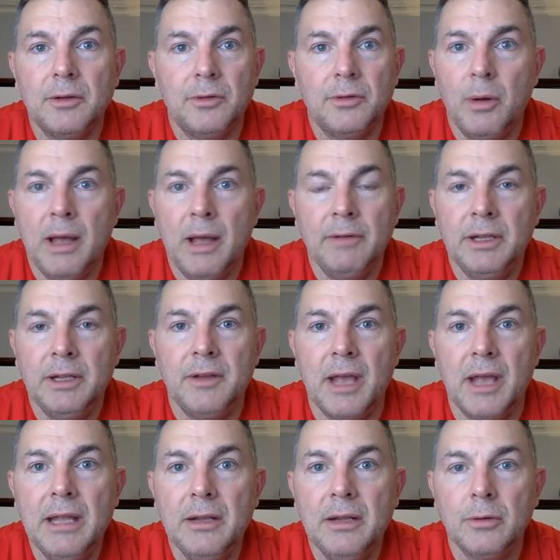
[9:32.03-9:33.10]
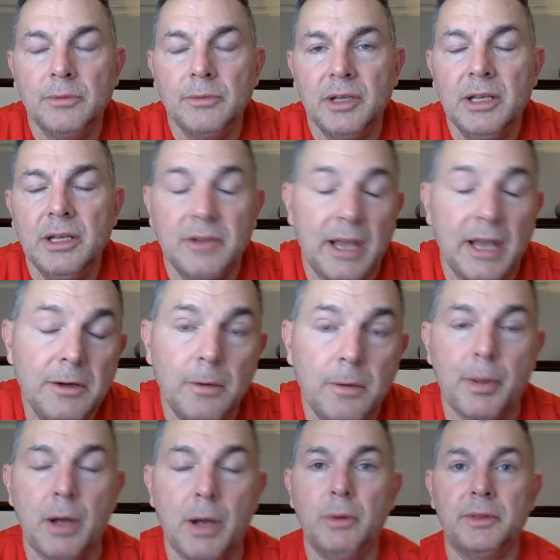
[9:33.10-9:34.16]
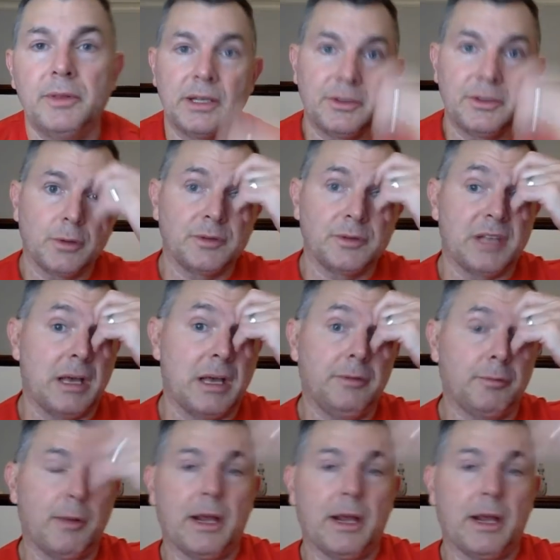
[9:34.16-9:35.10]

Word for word: You don't have any debt. You know what I'm saying? Tighten your belt when things go south,